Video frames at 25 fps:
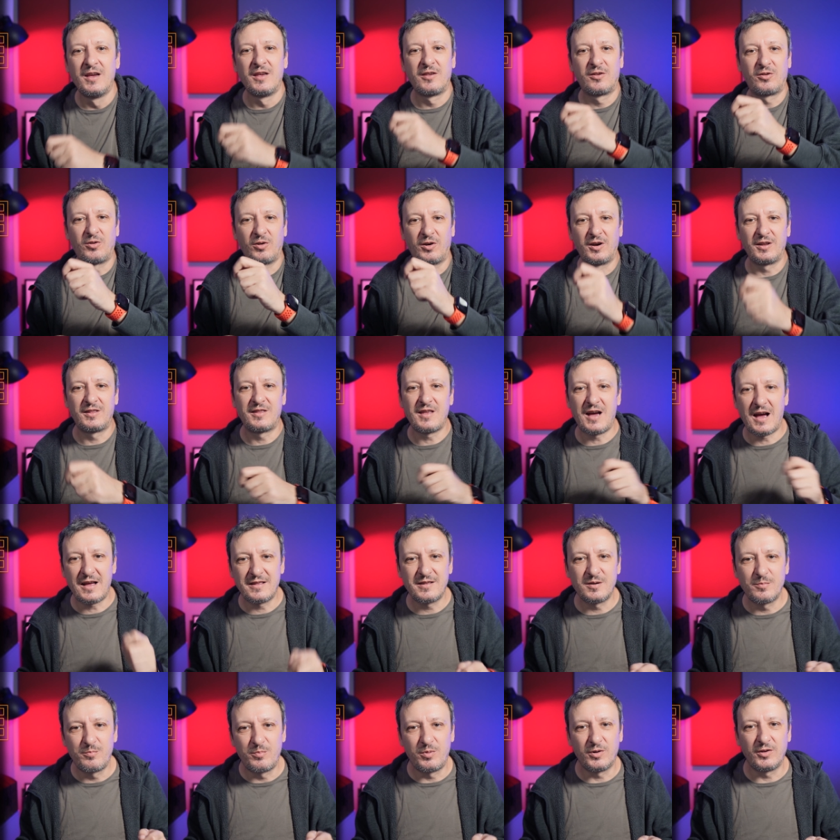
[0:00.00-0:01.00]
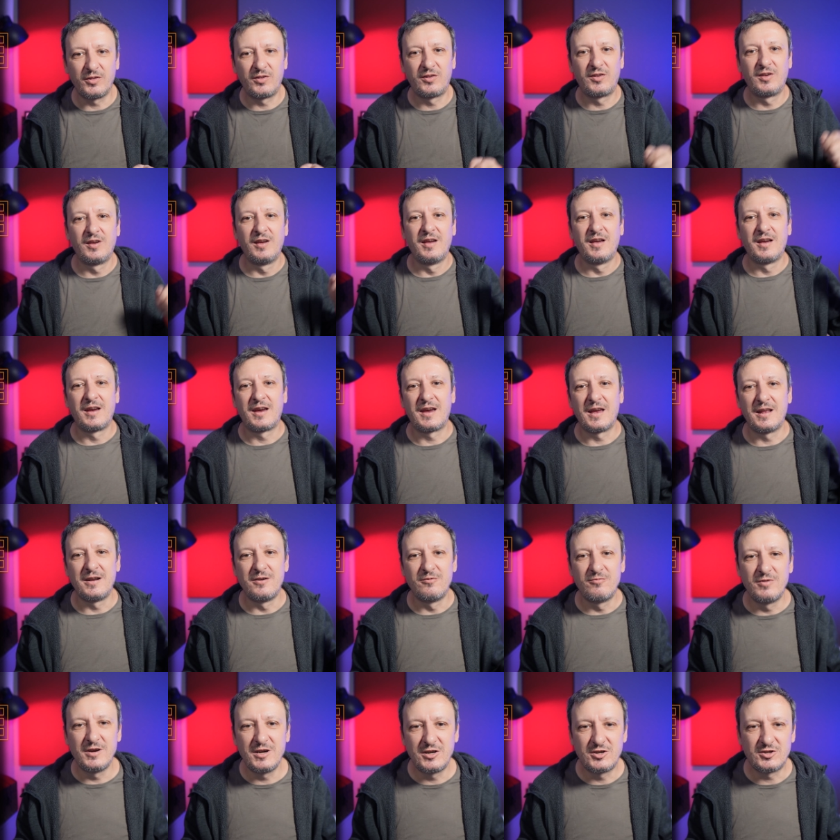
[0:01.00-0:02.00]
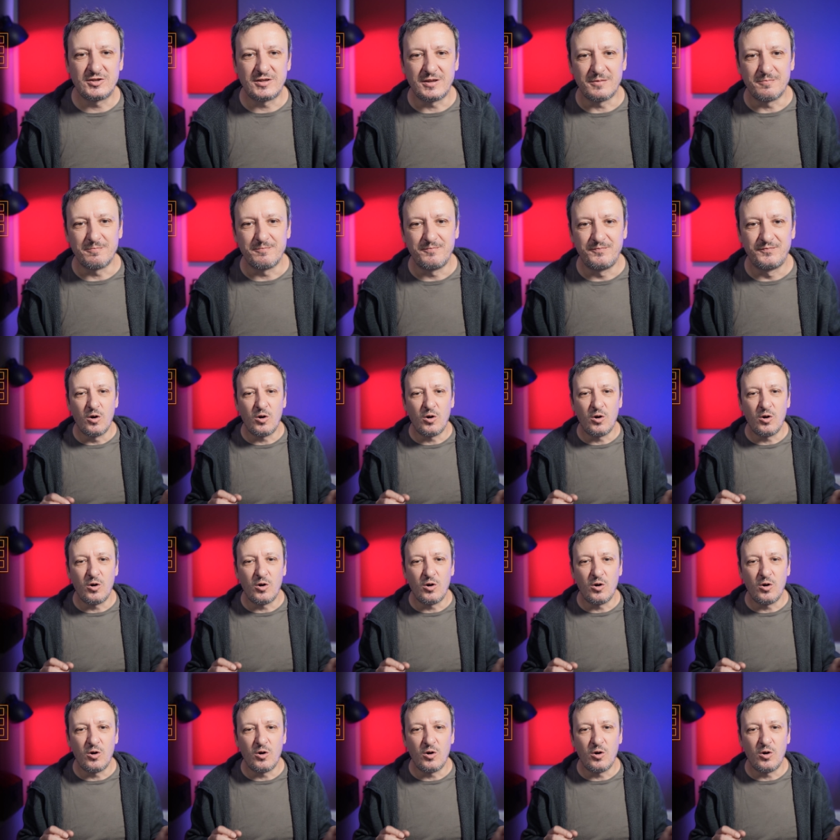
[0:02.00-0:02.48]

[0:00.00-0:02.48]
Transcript: so that other pods can reach them.